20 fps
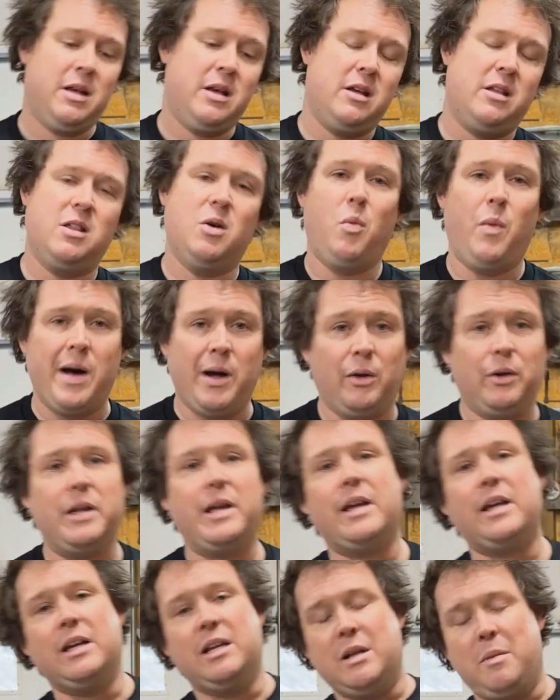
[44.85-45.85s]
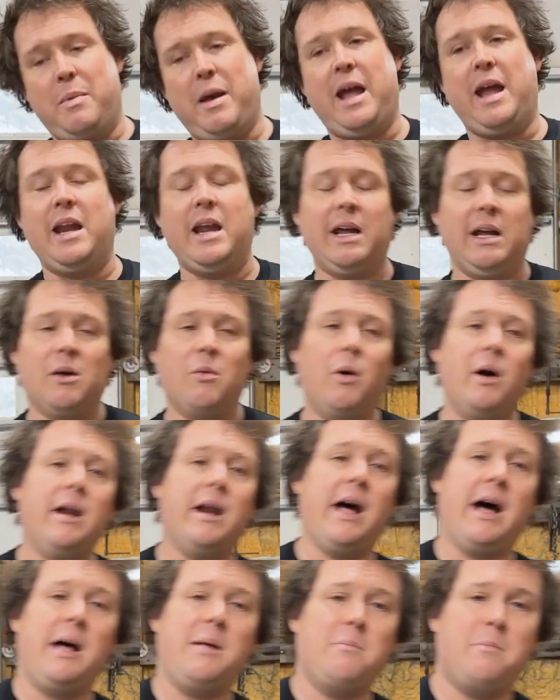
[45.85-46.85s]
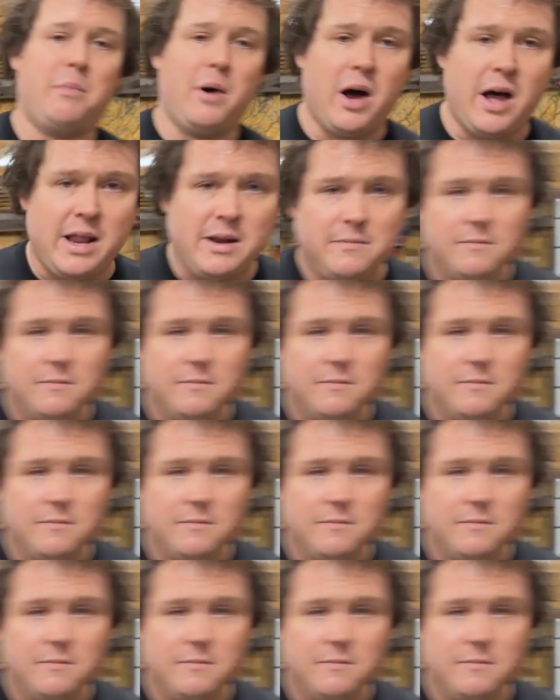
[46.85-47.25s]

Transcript: the welding and the painting and whatnot, but